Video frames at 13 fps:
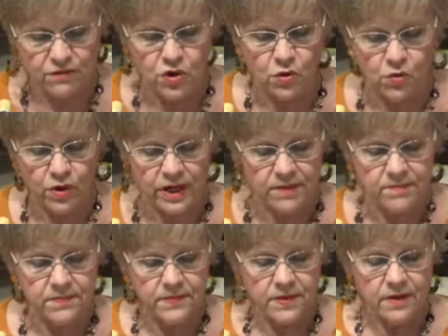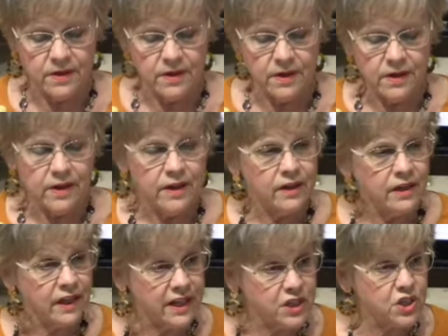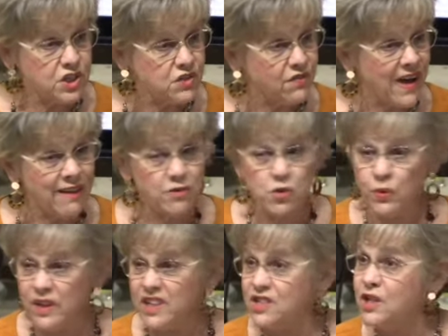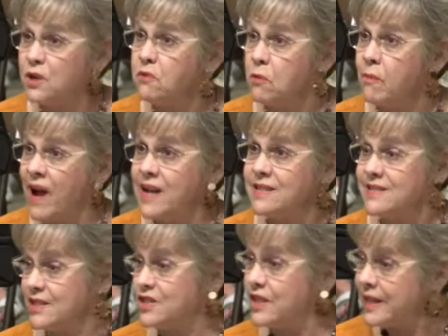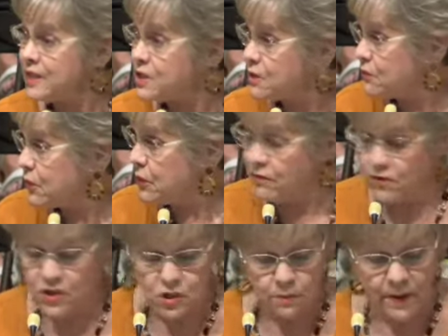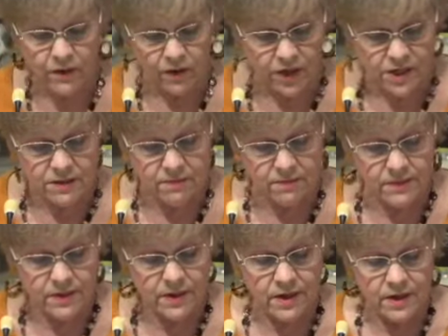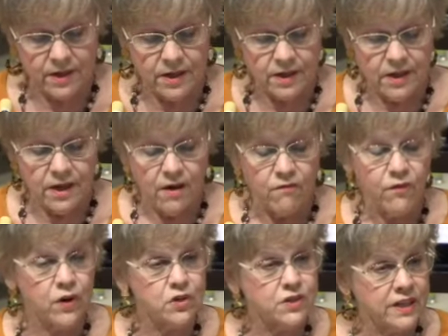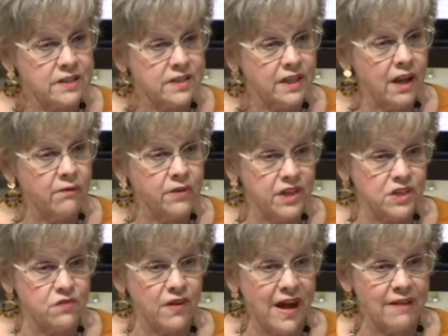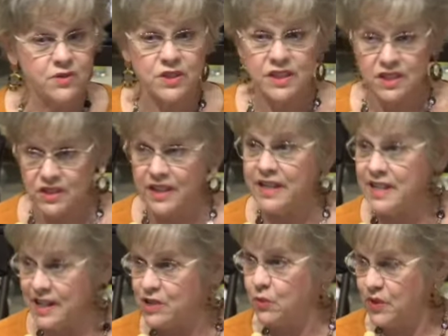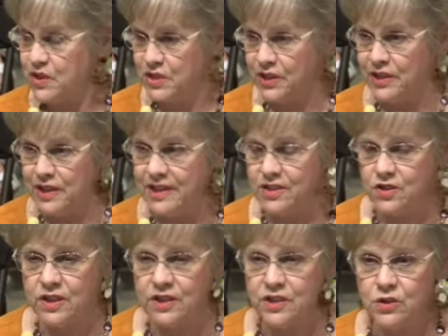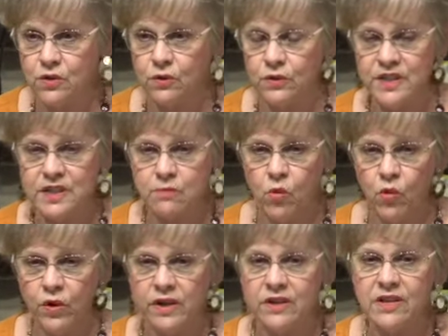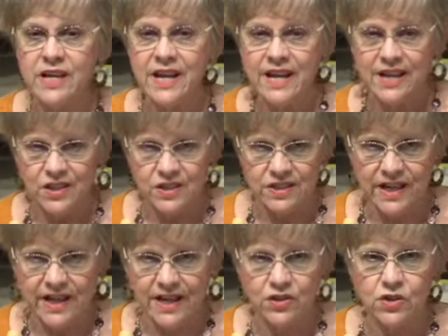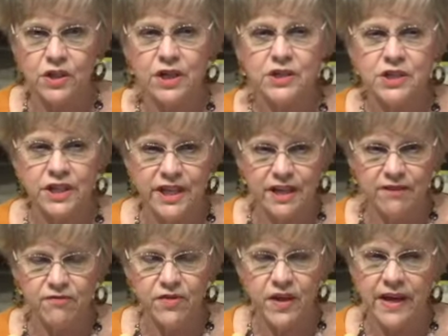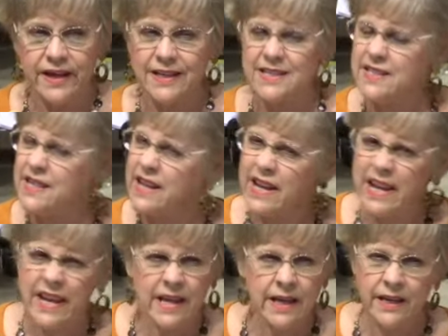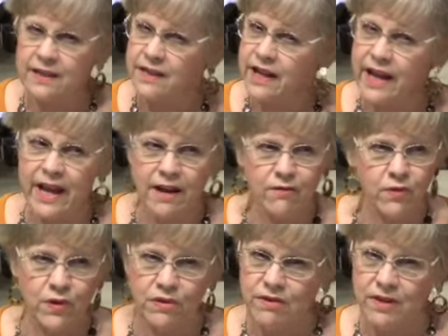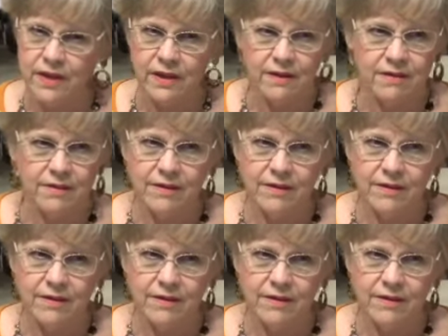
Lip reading: of joy." Galatians 5:22 reminds us it's a fruit of the Spirit. 1 Thessalonians 5:16, as we studied in Sunday school this morning, says to give thanks in everything.